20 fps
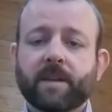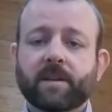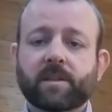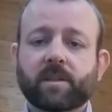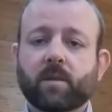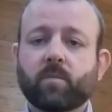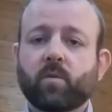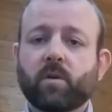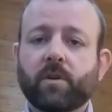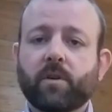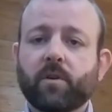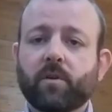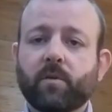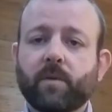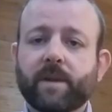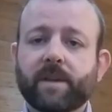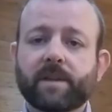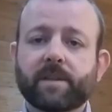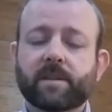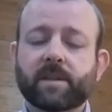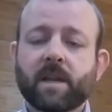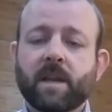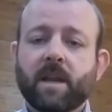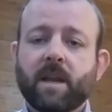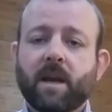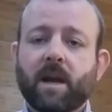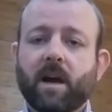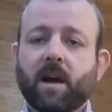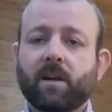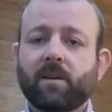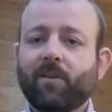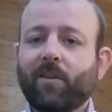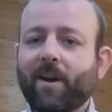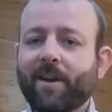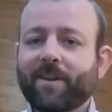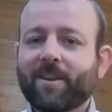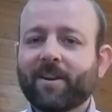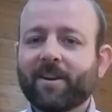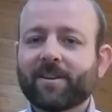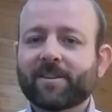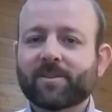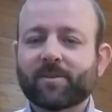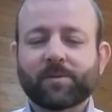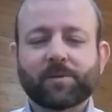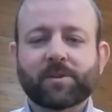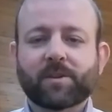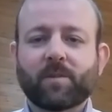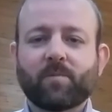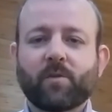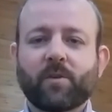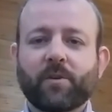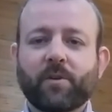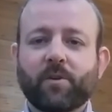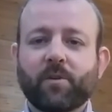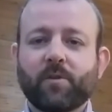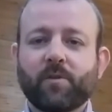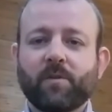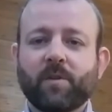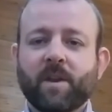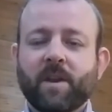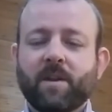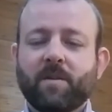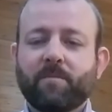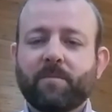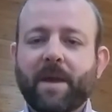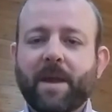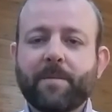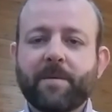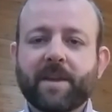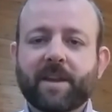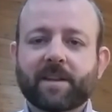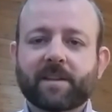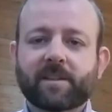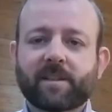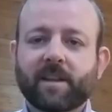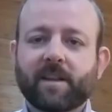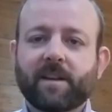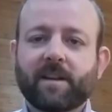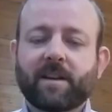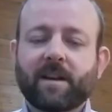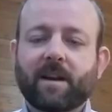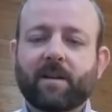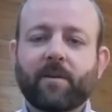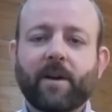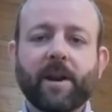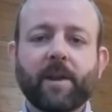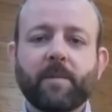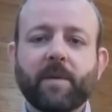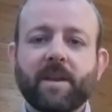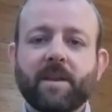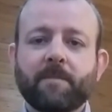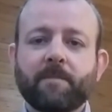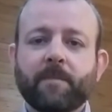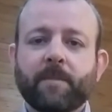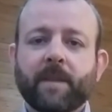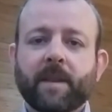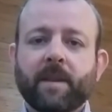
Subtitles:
someone who is like us, or someone who may be considered our enemy.